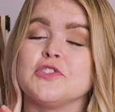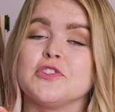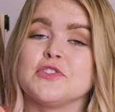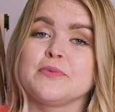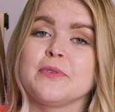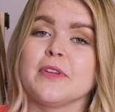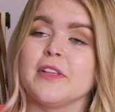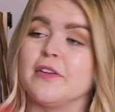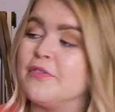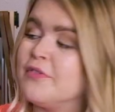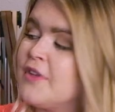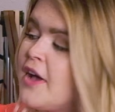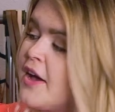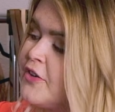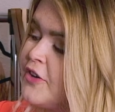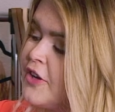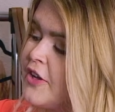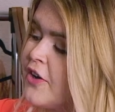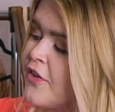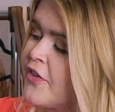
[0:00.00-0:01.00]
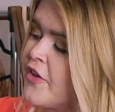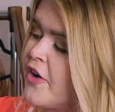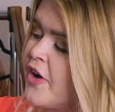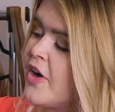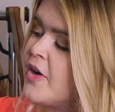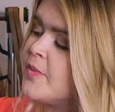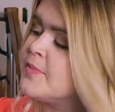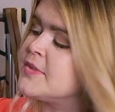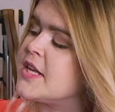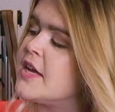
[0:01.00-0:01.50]
just really flattering on the
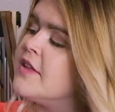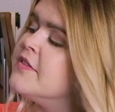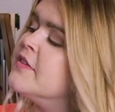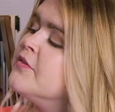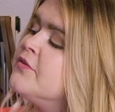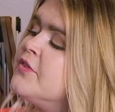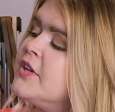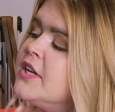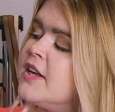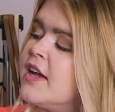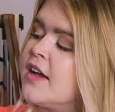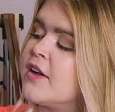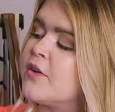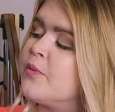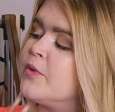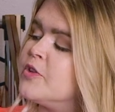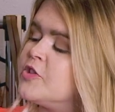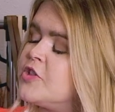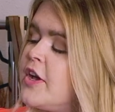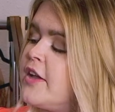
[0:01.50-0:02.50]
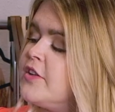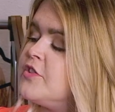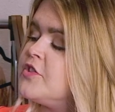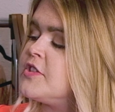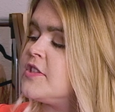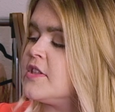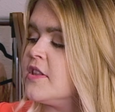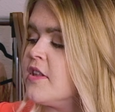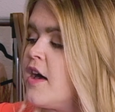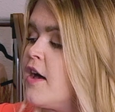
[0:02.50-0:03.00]
arms, and the v-neck, which I
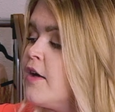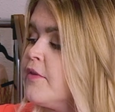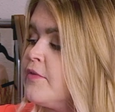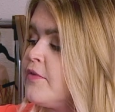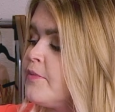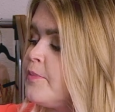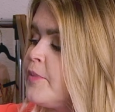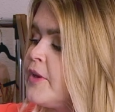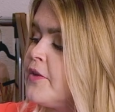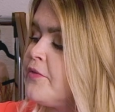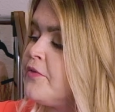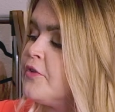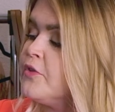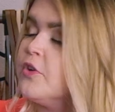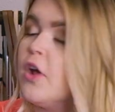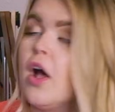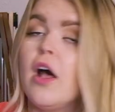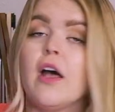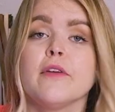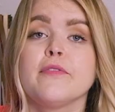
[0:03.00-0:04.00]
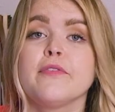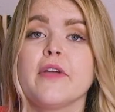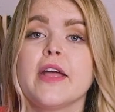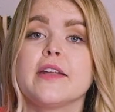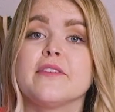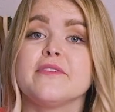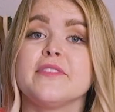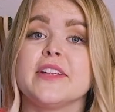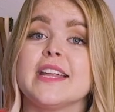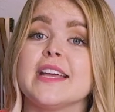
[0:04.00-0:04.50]
just love. But if you're not a fan
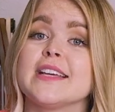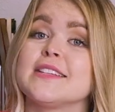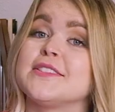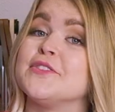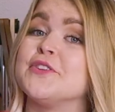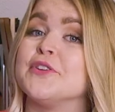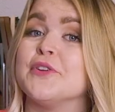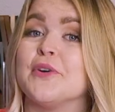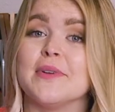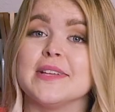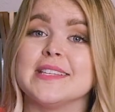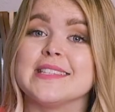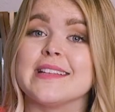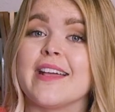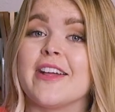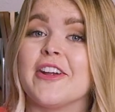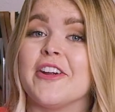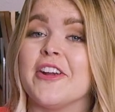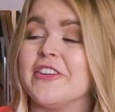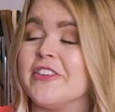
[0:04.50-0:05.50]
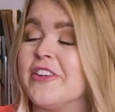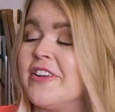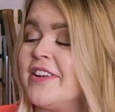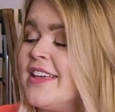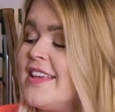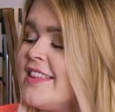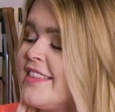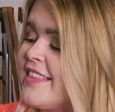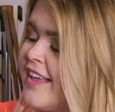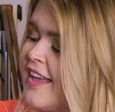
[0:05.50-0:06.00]
of v-necks, you can always layer
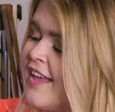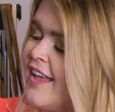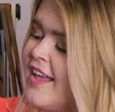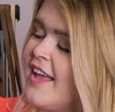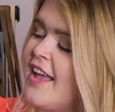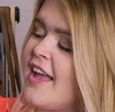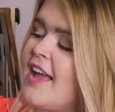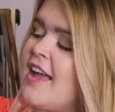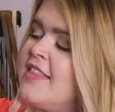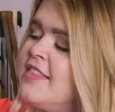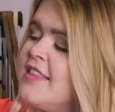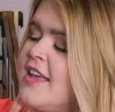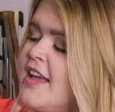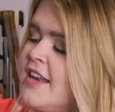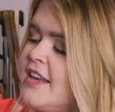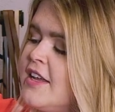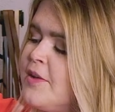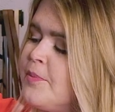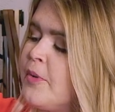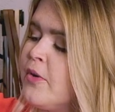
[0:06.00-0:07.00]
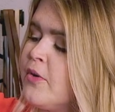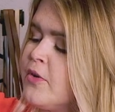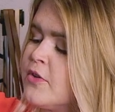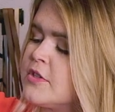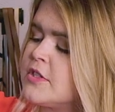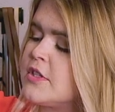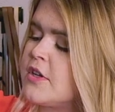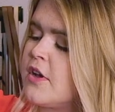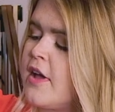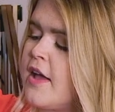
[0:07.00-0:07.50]
underneath. And then it
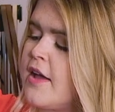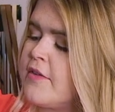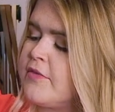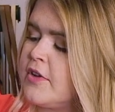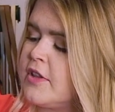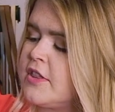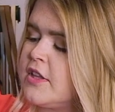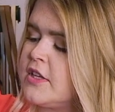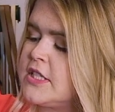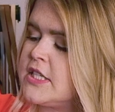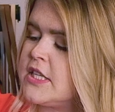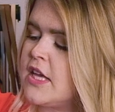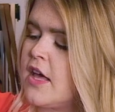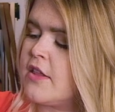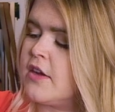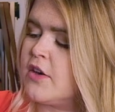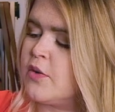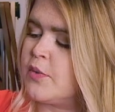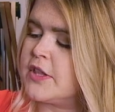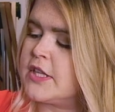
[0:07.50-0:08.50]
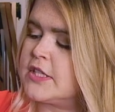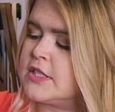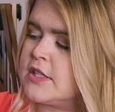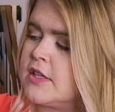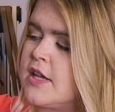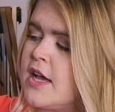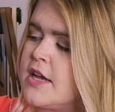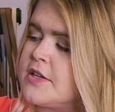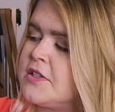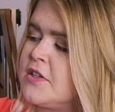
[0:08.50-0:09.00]
pulls everything together with this
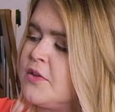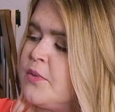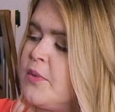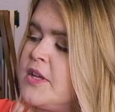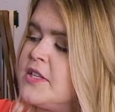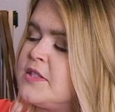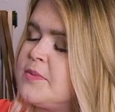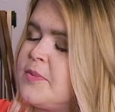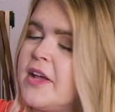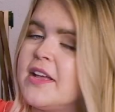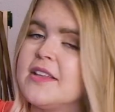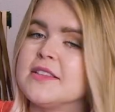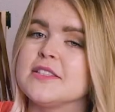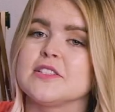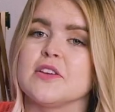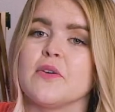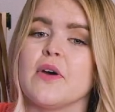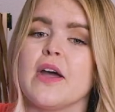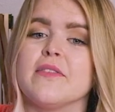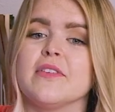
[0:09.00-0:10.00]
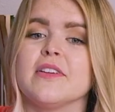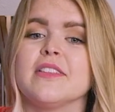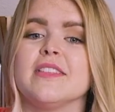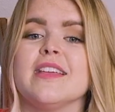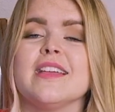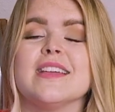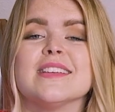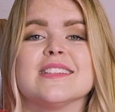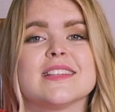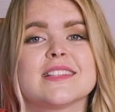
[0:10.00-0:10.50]
elastic waistband, so
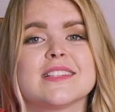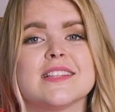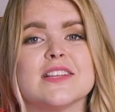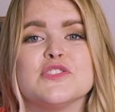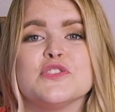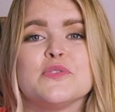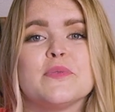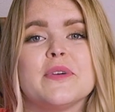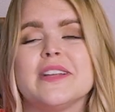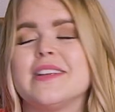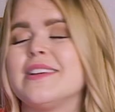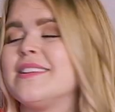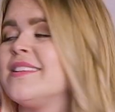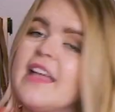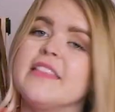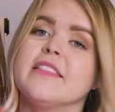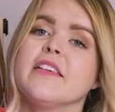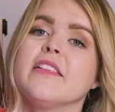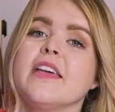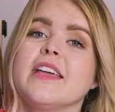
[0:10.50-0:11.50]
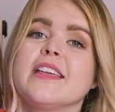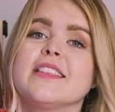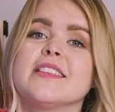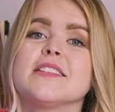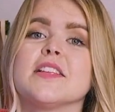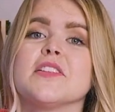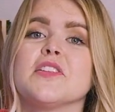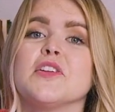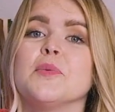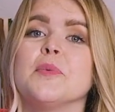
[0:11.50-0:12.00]
everything is accentuated. And the length
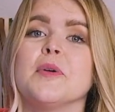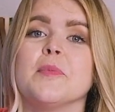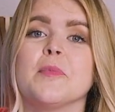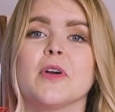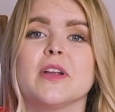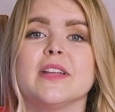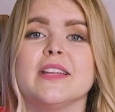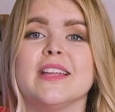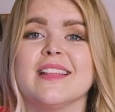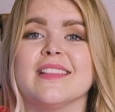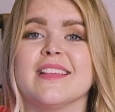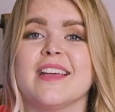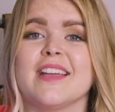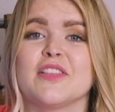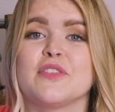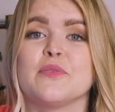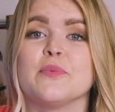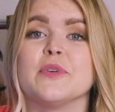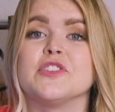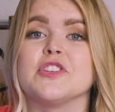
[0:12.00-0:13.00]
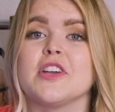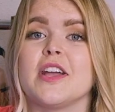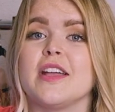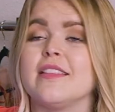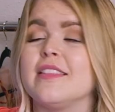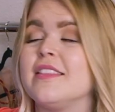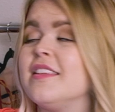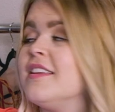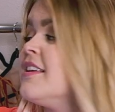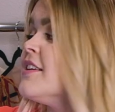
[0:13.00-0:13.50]
is a little bit more knee length, which I
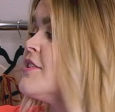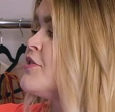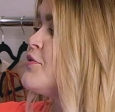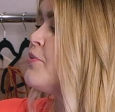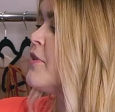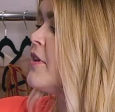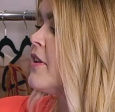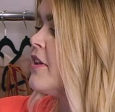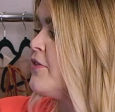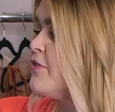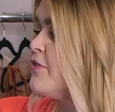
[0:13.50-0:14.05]
think is really